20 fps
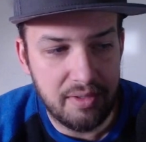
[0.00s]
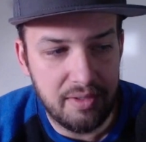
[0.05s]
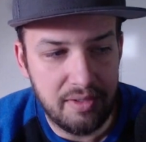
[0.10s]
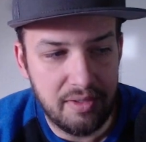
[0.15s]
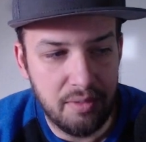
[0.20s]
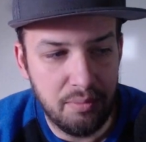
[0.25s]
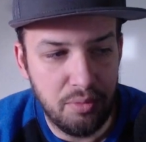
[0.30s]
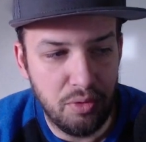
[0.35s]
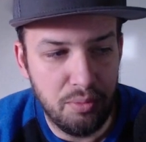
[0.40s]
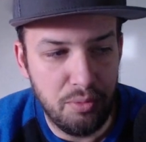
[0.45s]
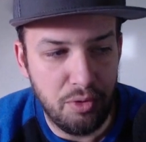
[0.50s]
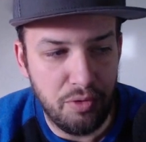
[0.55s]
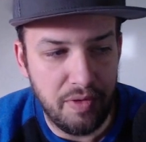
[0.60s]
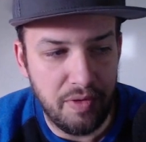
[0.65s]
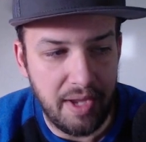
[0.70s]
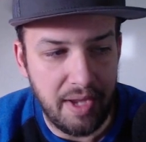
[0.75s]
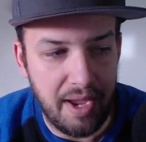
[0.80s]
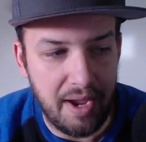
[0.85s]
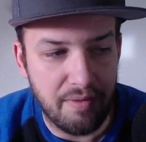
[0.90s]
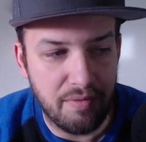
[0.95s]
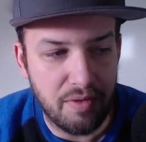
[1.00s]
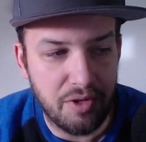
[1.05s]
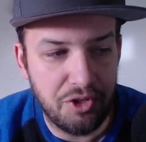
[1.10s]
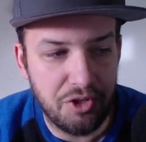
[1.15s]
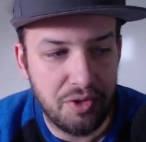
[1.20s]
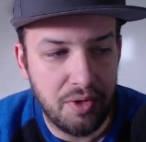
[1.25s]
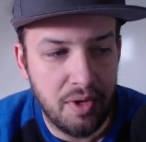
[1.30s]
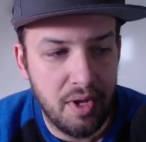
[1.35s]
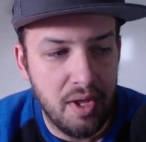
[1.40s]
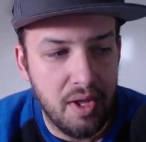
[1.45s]
simple moving
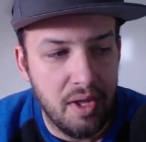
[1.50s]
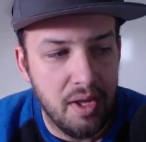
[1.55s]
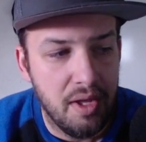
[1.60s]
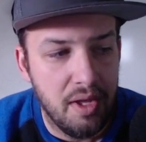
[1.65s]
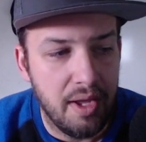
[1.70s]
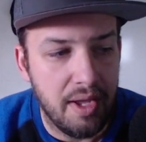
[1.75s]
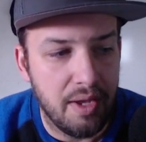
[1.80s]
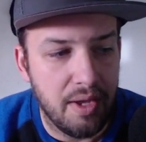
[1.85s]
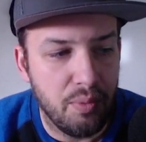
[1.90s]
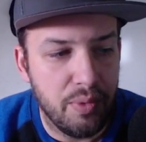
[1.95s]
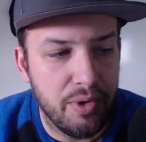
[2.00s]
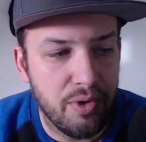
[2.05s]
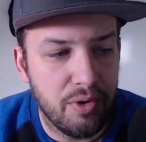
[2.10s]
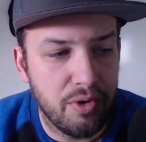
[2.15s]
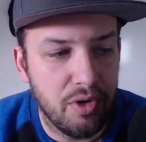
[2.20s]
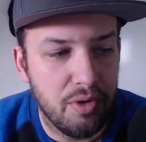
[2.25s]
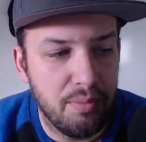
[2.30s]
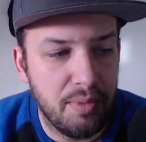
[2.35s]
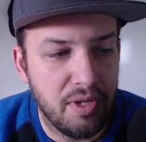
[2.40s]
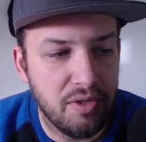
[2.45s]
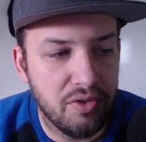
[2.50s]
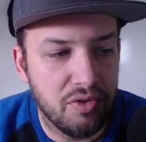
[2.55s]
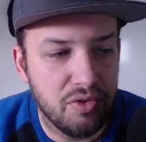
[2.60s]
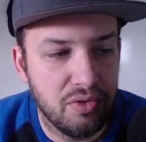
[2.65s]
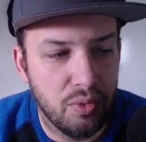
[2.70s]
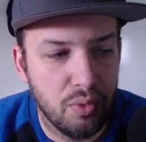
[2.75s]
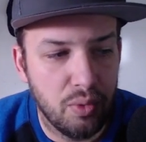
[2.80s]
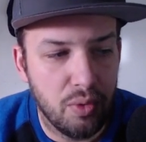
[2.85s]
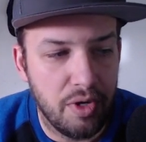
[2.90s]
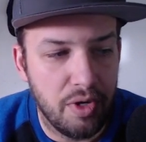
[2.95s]
average, and we are going to be
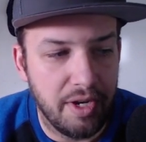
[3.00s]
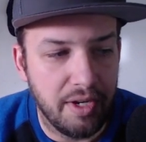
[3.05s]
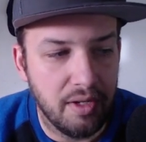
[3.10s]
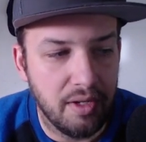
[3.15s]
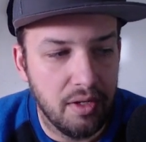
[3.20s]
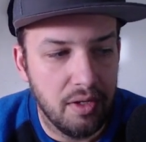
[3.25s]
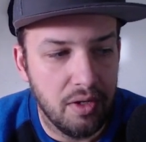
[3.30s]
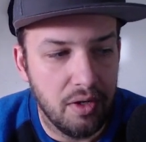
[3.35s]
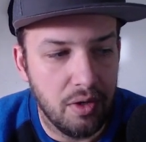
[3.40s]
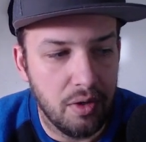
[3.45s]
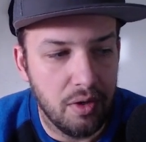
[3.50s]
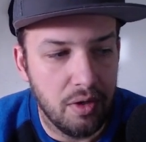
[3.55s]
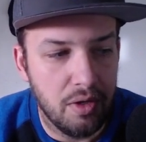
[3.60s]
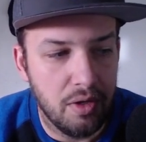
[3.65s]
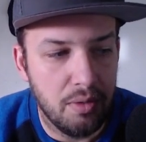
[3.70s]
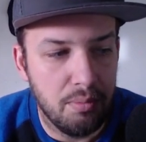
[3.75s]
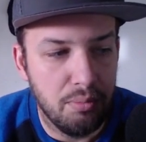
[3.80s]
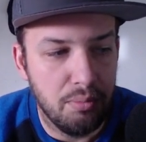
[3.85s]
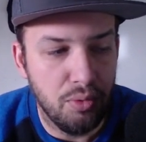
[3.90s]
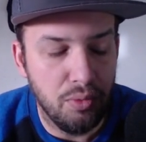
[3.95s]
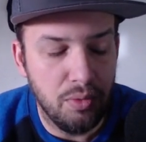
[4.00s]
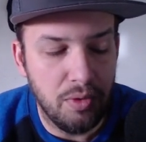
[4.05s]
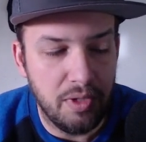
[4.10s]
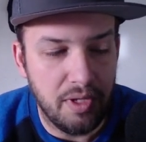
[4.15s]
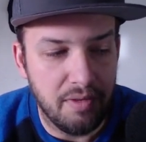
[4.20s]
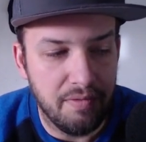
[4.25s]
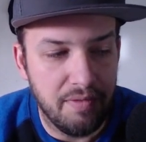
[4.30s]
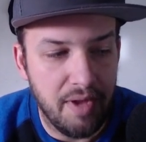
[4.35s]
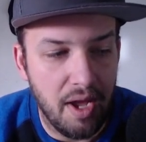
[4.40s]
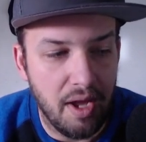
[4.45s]
storing our
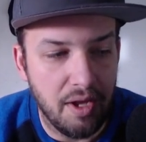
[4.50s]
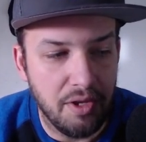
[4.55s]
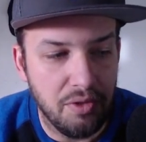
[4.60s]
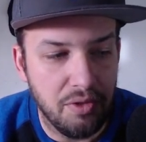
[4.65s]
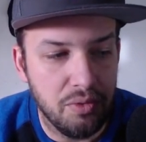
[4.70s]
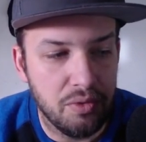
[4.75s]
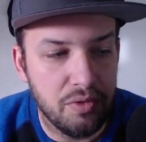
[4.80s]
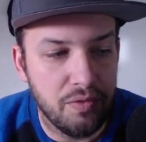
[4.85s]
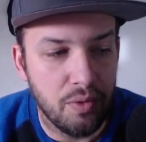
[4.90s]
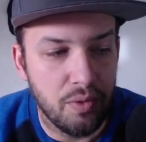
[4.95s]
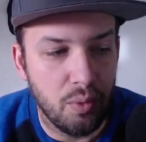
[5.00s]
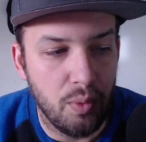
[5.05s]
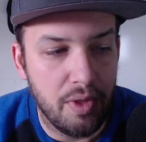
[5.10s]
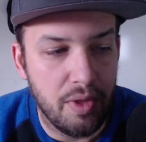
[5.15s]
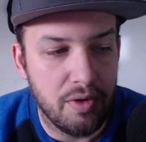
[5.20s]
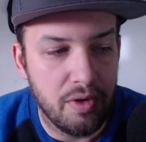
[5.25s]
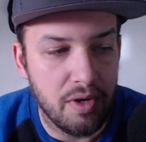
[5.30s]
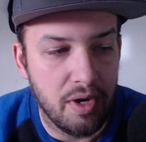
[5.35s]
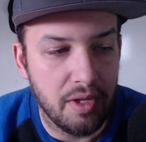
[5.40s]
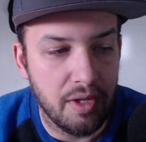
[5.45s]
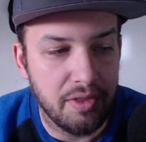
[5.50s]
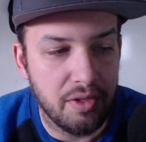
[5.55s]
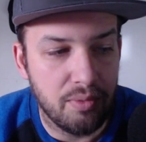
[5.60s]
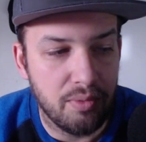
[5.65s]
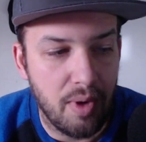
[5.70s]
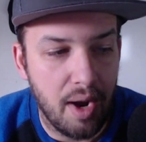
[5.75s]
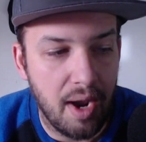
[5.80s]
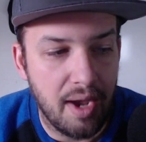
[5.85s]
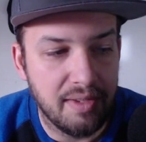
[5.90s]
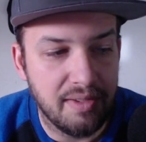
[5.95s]
Boolean values for whether or not the
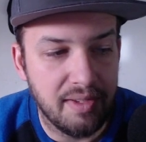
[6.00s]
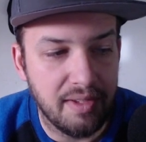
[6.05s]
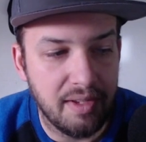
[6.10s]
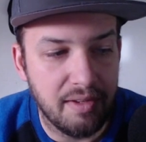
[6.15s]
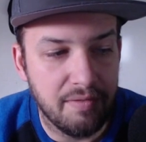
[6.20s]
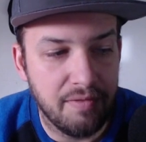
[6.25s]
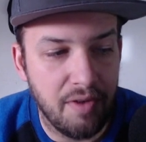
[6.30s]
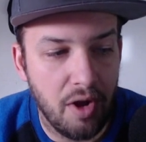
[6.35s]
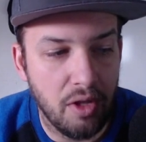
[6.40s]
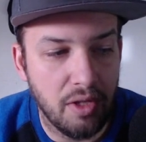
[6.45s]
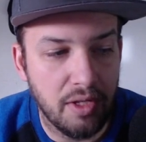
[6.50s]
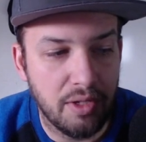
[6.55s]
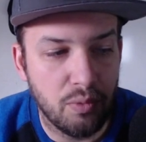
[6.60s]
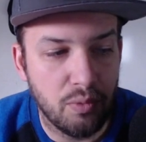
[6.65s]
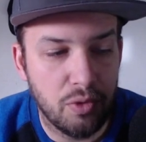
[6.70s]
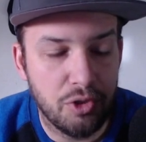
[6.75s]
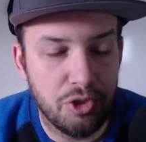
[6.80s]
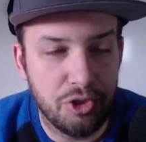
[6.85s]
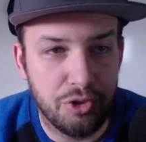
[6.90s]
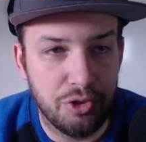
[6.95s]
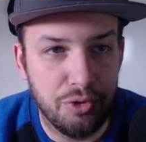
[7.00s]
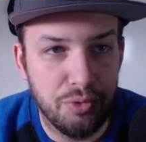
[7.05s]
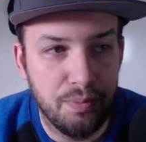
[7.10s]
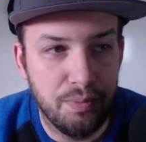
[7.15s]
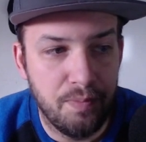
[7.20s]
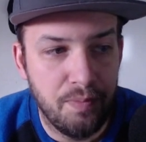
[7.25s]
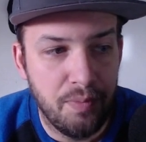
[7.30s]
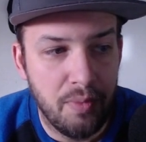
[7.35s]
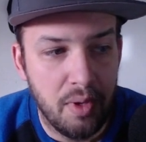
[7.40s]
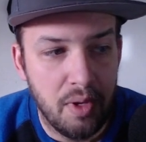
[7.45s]
rising and falling were true
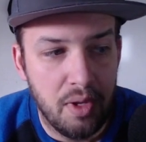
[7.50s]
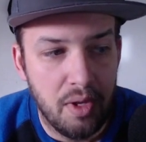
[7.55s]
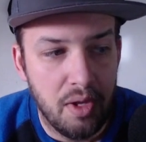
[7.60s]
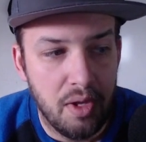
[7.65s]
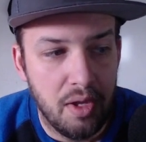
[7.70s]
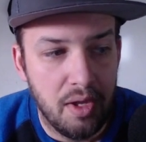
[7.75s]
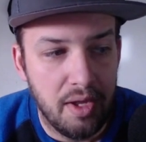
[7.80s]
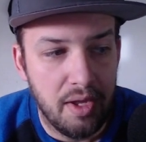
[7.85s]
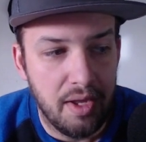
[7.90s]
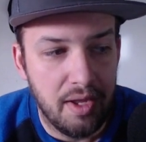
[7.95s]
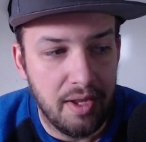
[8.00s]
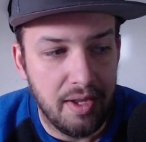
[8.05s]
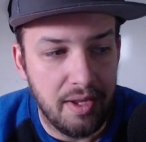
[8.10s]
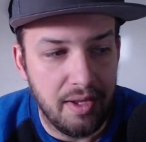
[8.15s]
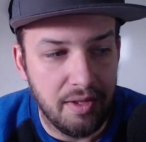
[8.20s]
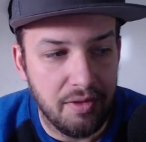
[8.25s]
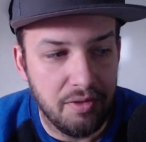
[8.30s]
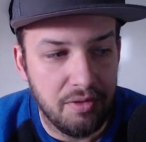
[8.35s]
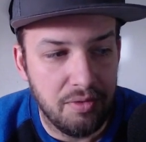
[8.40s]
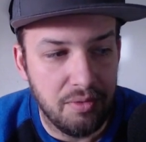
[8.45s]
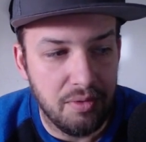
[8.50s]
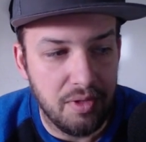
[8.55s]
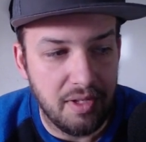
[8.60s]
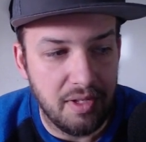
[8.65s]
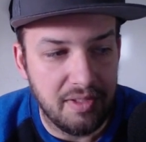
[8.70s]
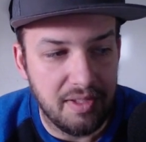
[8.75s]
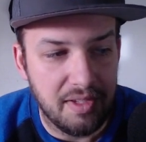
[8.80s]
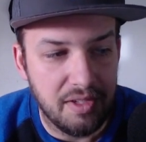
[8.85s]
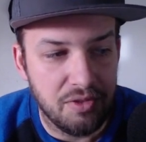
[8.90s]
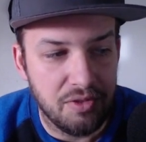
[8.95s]
into
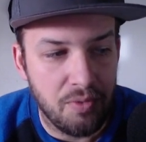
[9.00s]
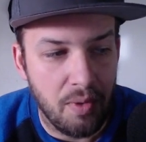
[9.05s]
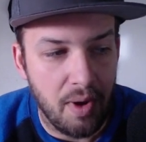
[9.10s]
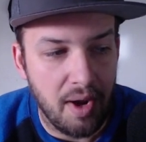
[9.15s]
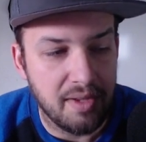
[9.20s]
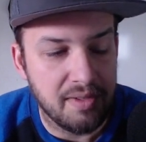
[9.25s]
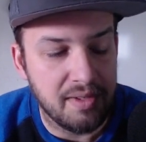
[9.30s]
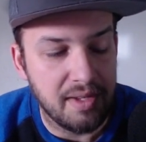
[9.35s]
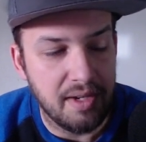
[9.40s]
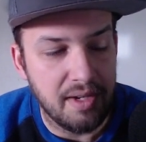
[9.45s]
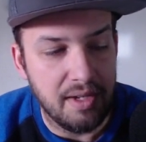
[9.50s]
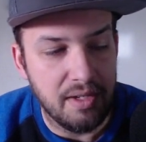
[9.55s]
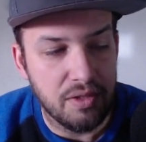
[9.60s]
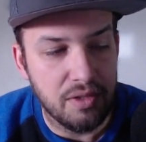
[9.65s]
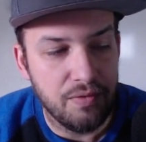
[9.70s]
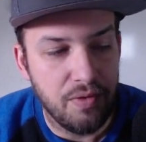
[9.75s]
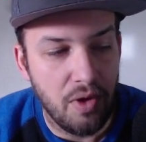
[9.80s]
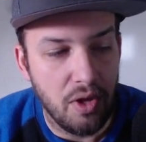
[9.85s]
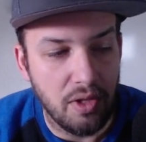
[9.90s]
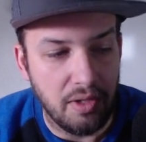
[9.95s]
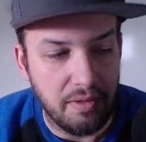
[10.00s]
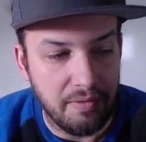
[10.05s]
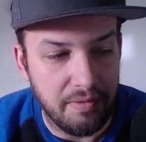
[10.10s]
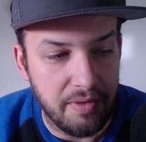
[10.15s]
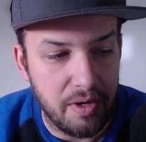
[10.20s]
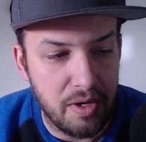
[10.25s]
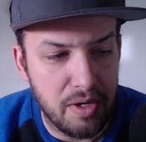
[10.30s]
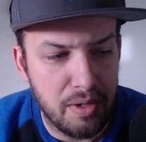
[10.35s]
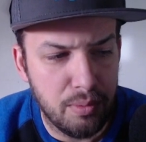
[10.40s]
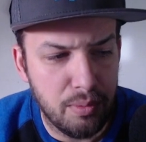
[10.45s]
these is rising and is falling
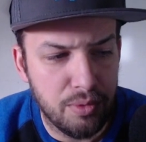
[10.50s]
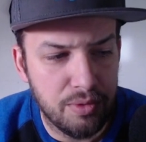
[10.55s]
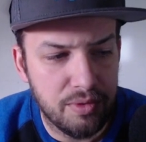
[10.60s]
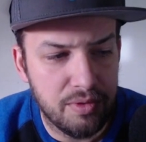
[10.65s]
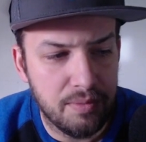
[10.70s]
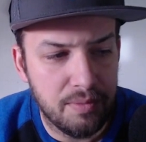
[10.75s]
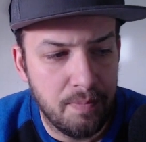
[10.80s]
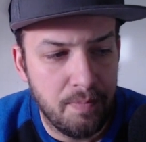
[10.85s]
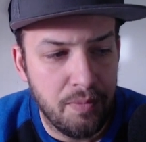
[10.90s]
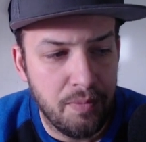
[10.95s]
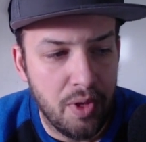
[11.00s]
variables.